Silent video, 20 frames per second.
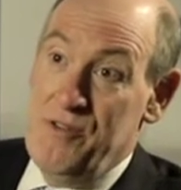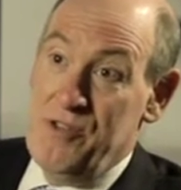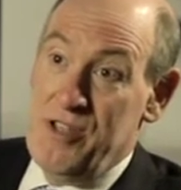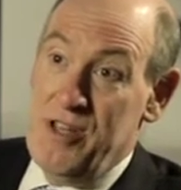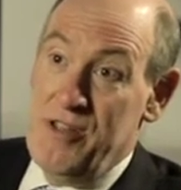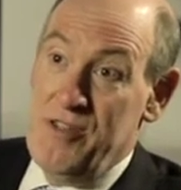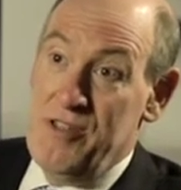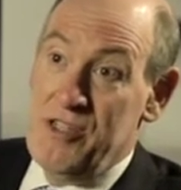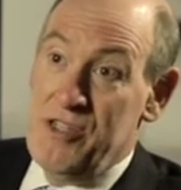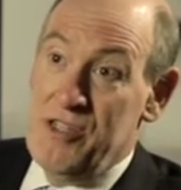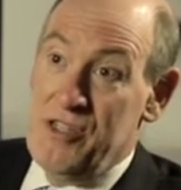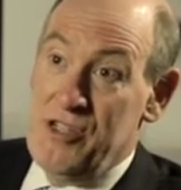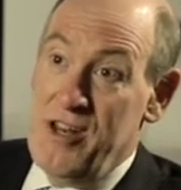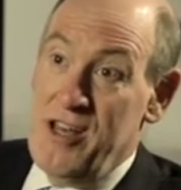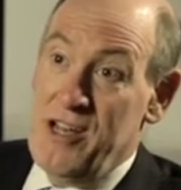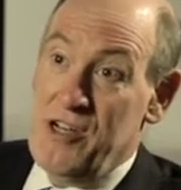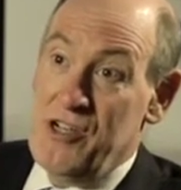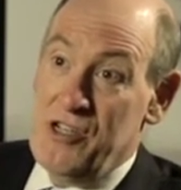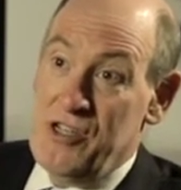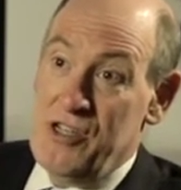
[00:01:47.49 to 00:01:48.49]
So this is an
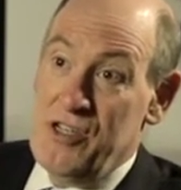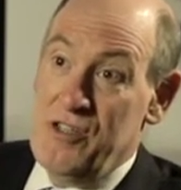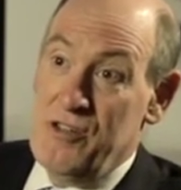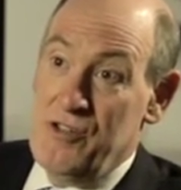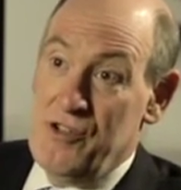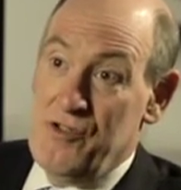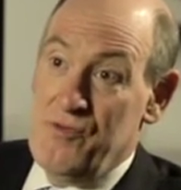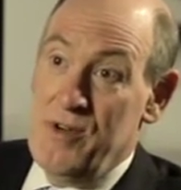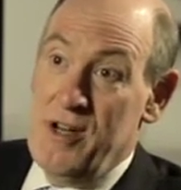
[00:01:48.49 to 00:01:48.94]
agency that's